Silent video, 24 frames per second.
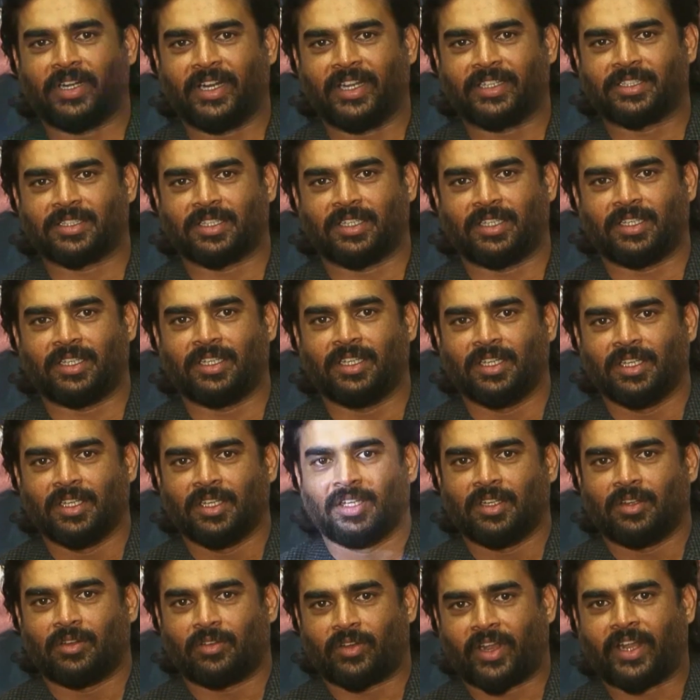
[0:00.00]
allegedly
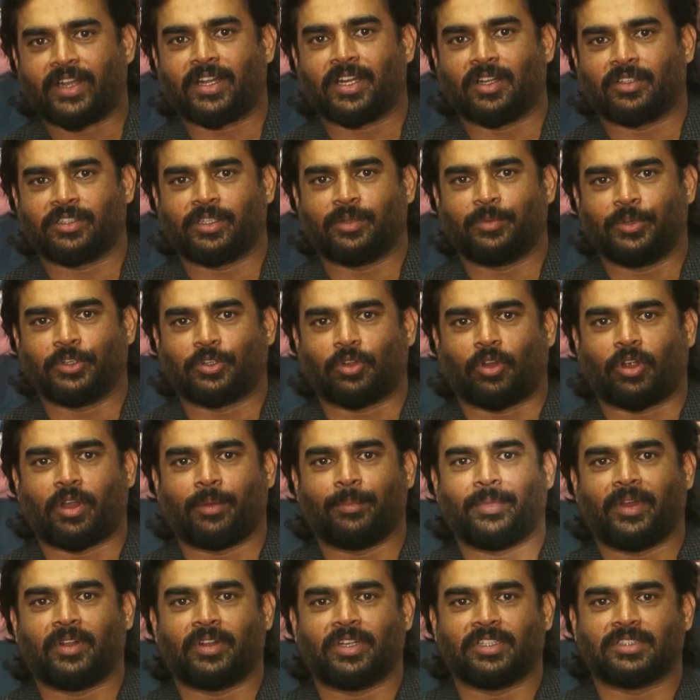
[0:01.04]
right now that we're talking
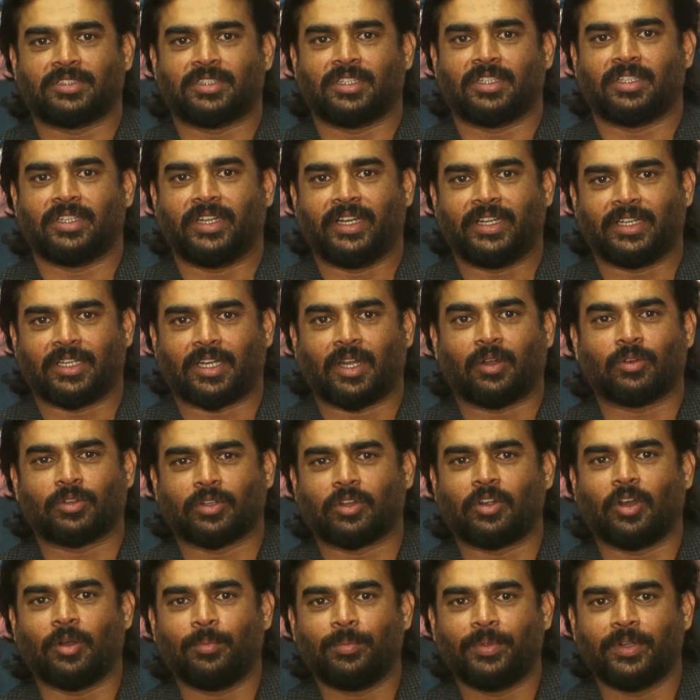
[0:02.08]
about is Encounter
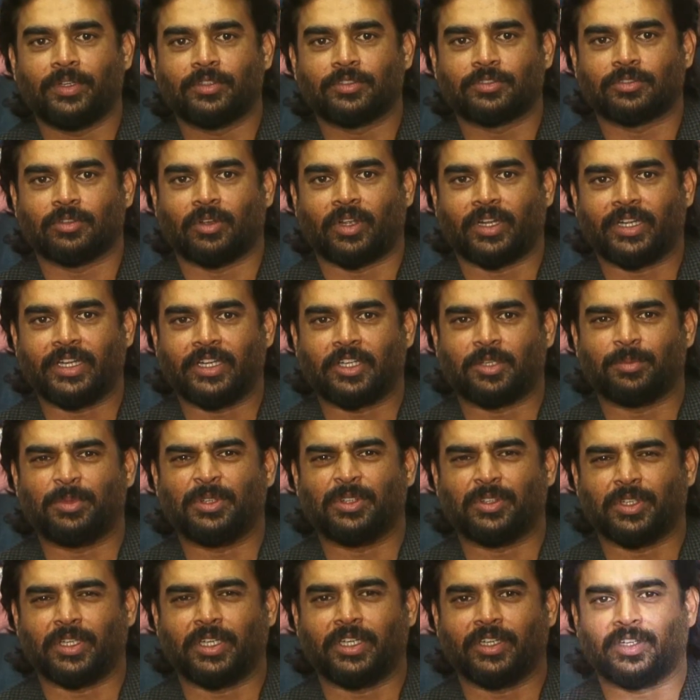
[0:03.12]
Cop. So I need to be
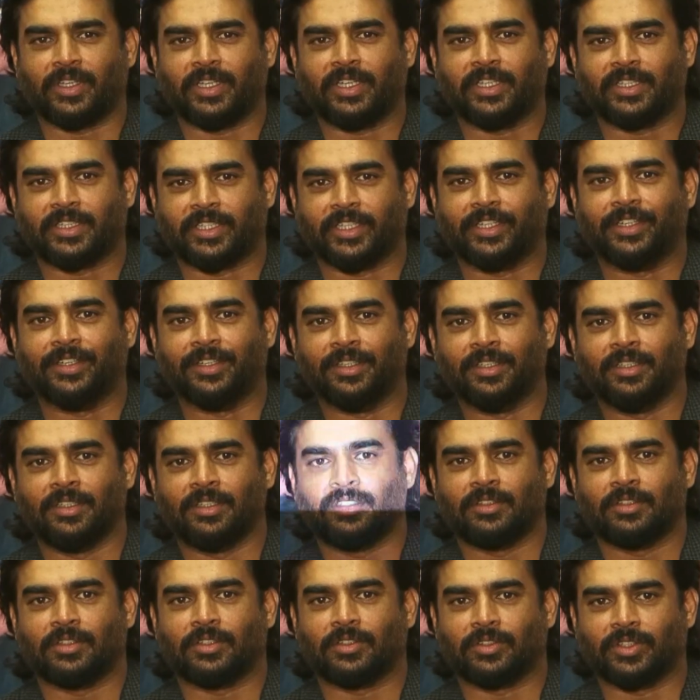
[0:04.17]
really, really thin,
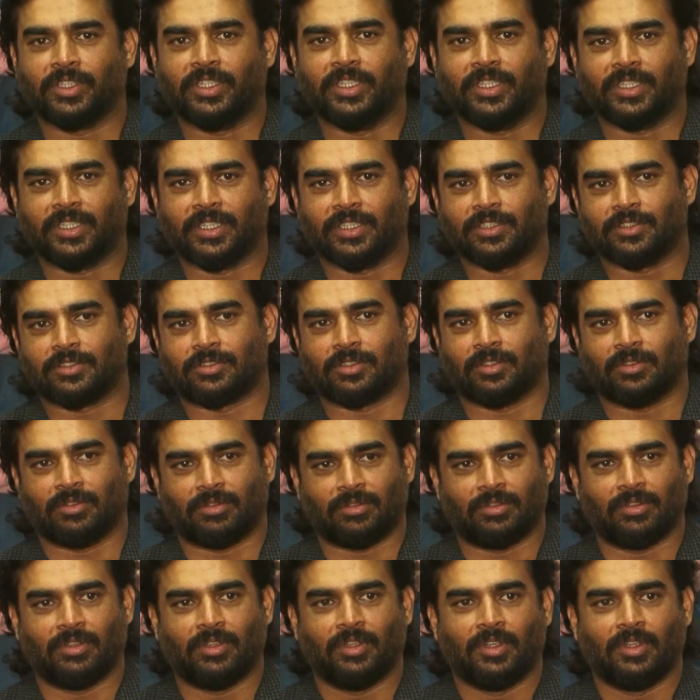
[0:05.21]
really thin. So